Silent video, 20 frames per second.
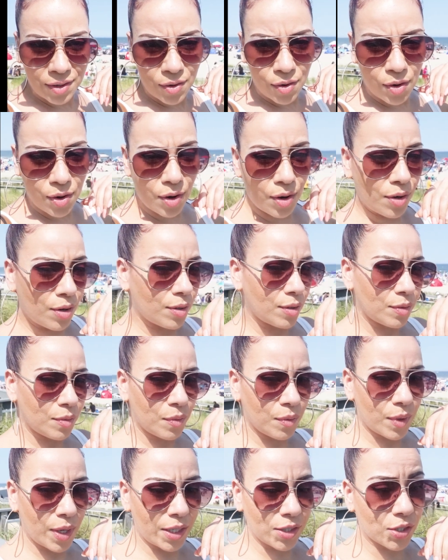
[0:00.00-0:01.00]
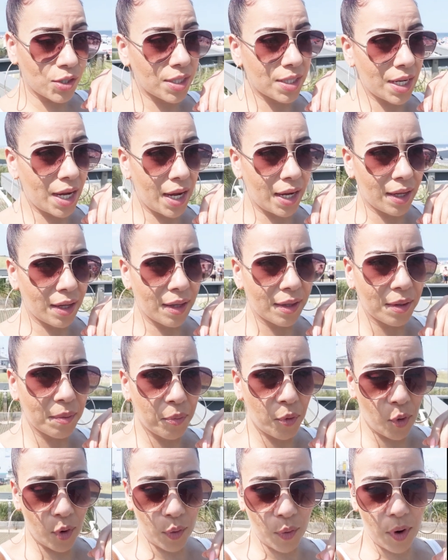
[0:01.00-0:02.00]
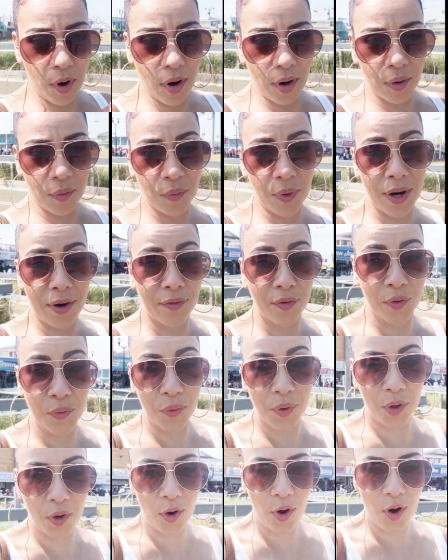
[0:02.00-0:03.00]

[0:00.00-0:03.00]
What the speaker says: or what I should say, the boardwalk, whatever you want to